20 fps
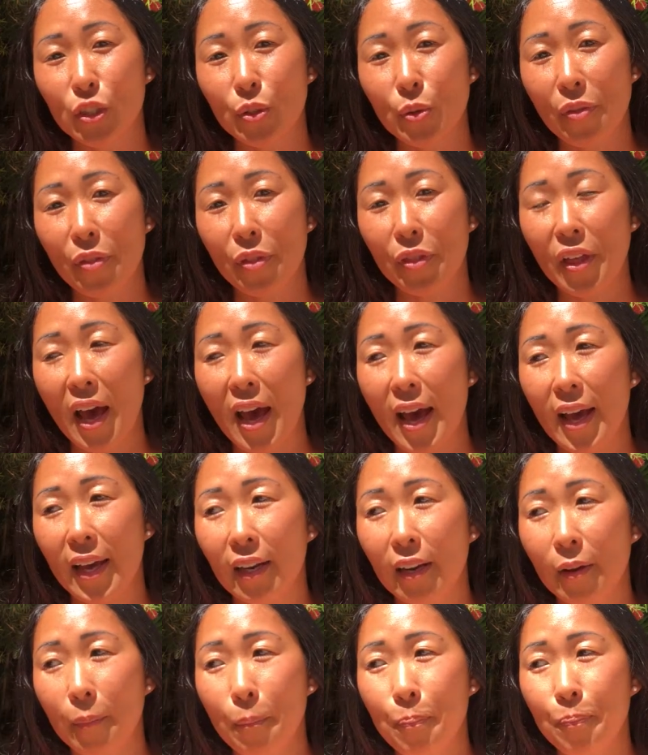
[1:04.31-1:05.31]
you that
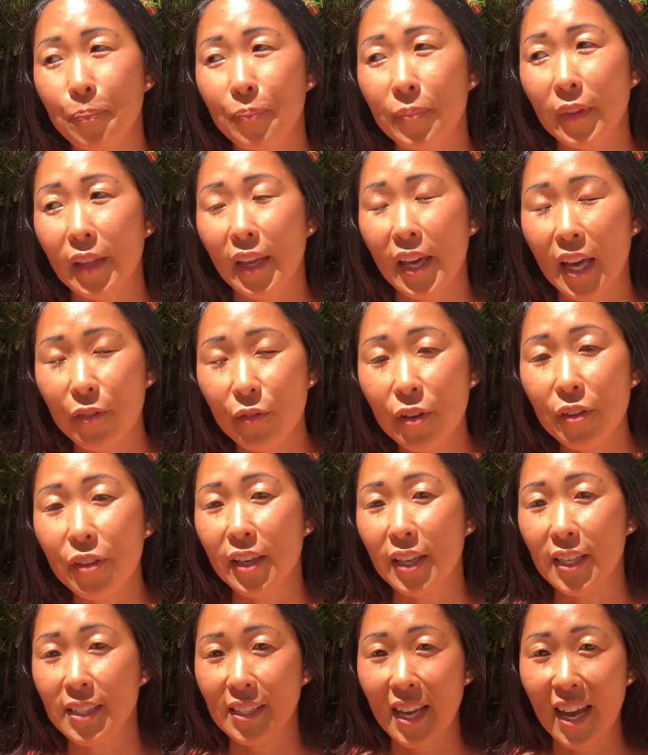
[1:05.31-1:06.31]
uh,
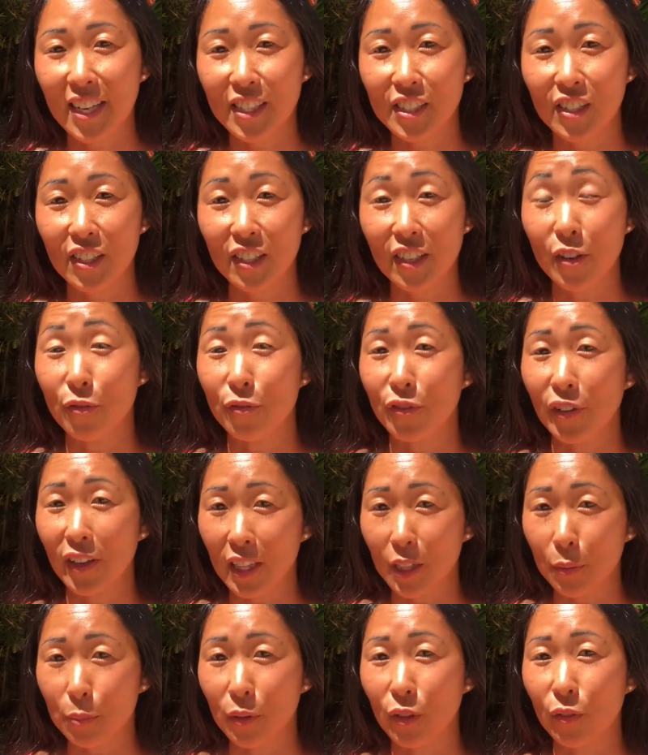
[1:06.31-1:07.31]
everything is actually
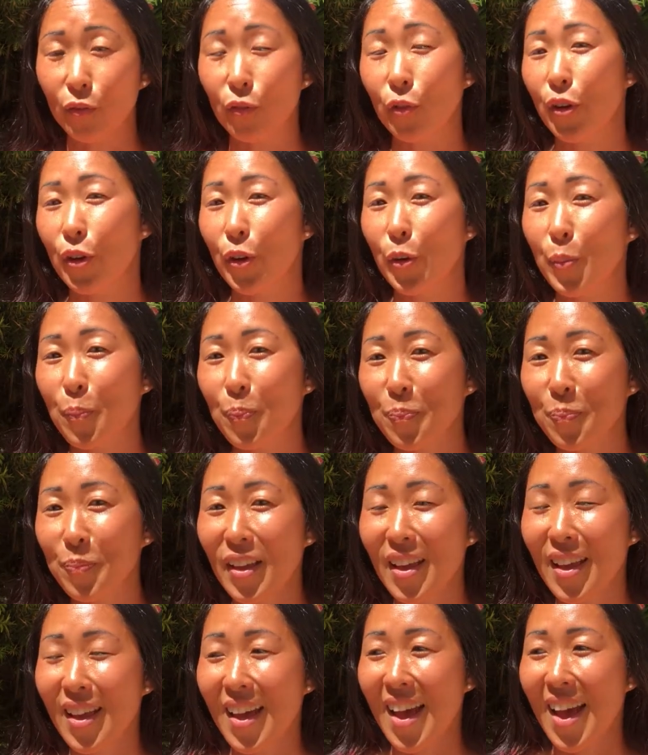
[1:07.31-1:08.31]
available for you.
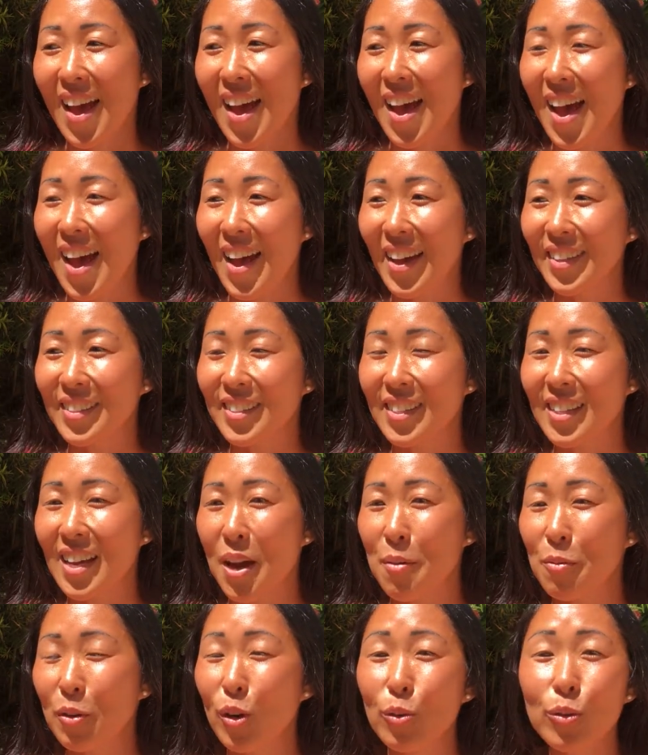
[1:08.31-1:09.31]
And uh,
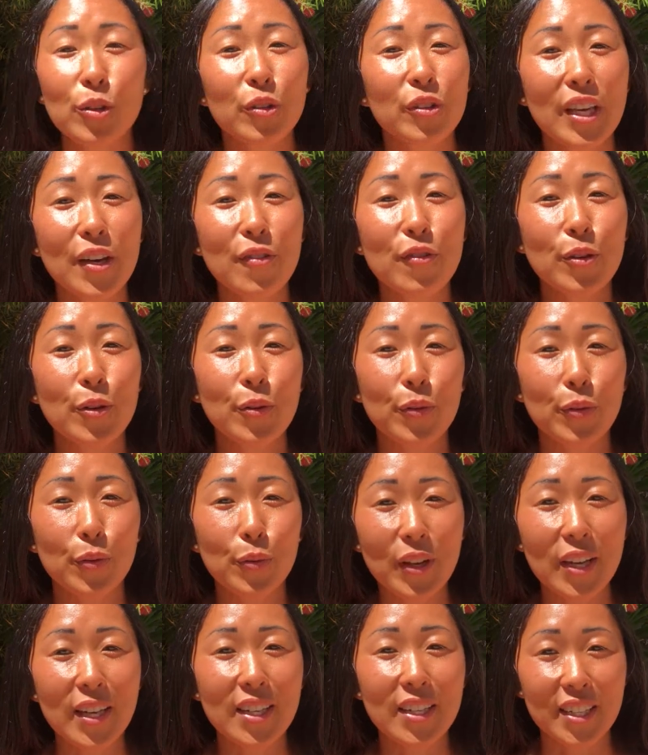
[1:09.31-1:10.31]
I'm going to give you
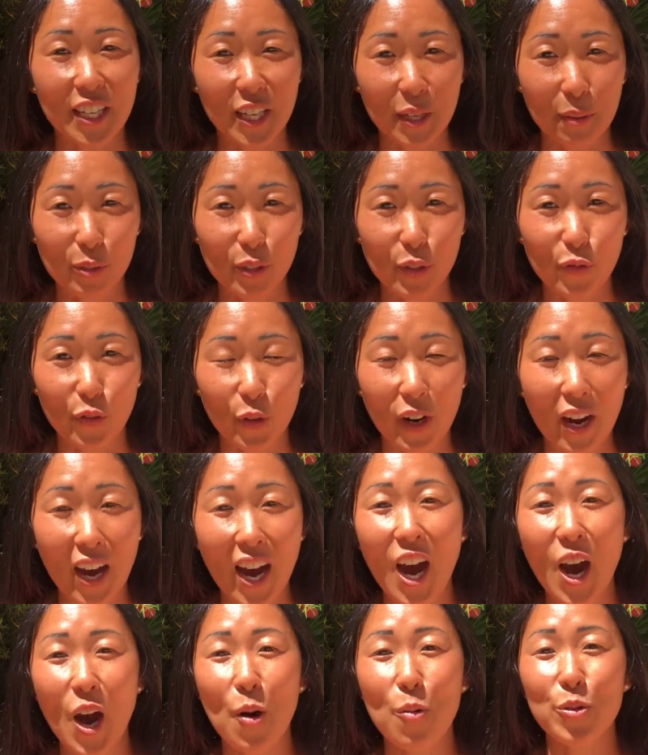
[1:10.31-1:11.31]
three tips for
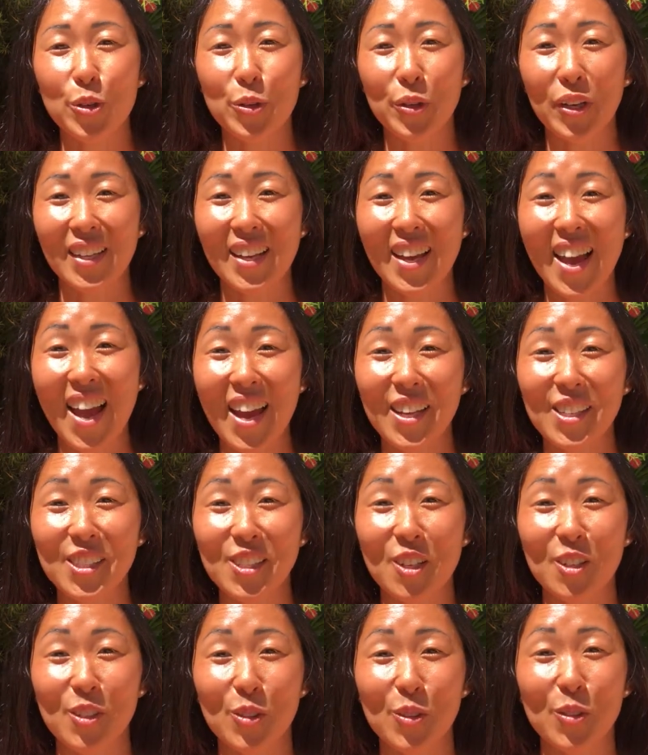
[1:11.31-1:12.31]
how you can
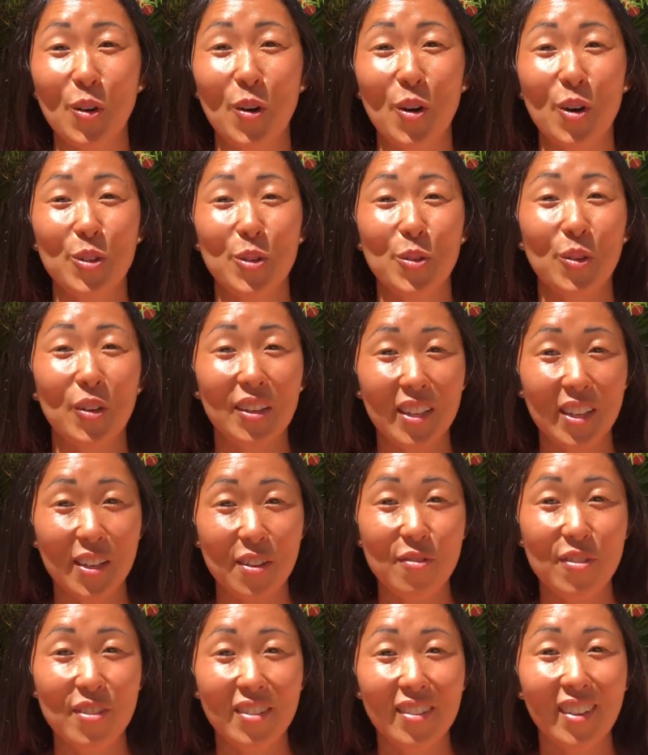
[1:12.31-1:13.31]
actually start to
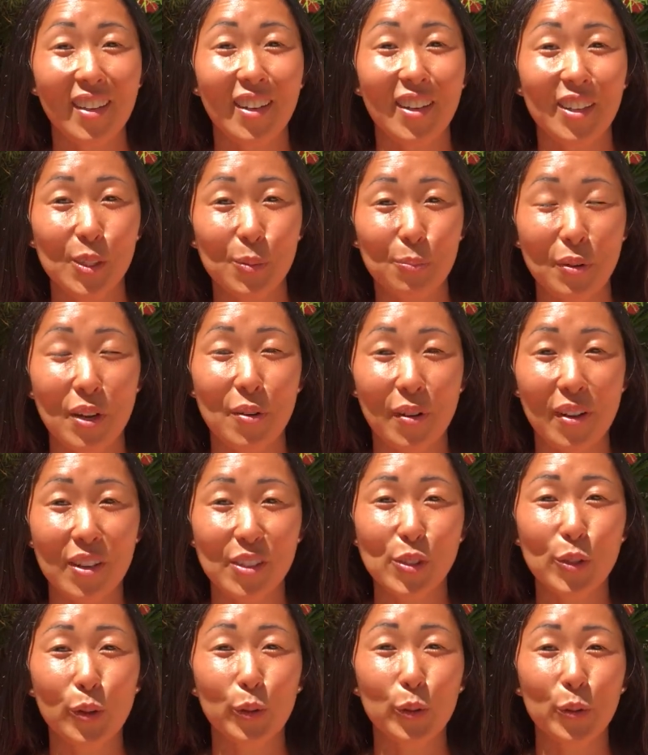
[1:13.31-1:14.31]
live and
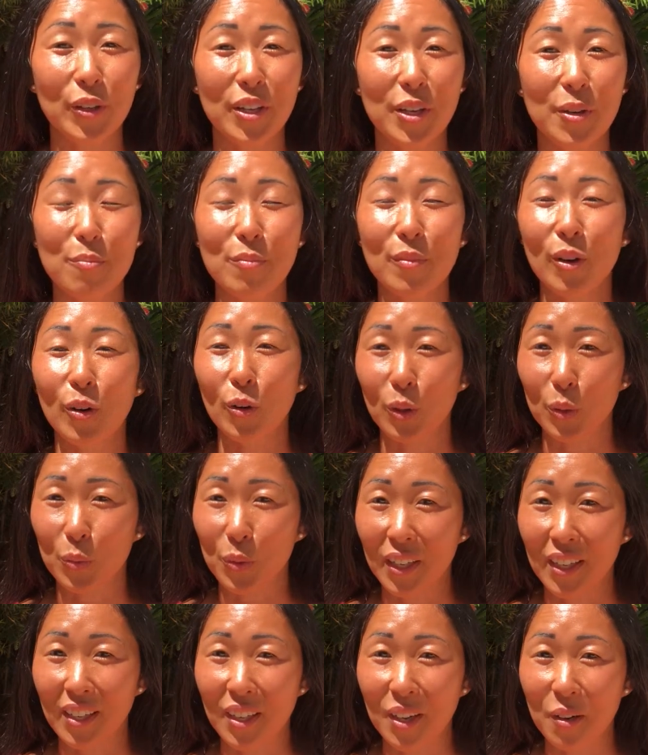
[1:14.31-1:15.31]
experience your dream
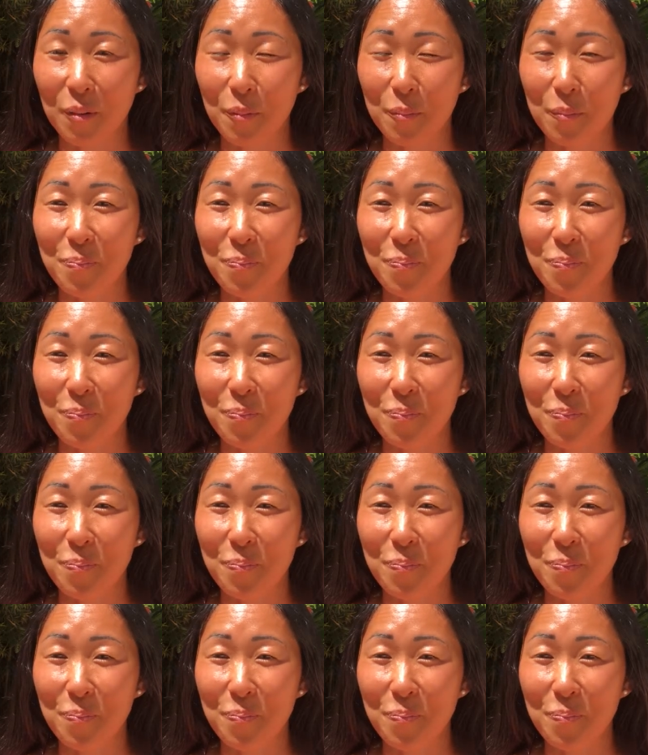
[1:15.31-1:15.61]
already now.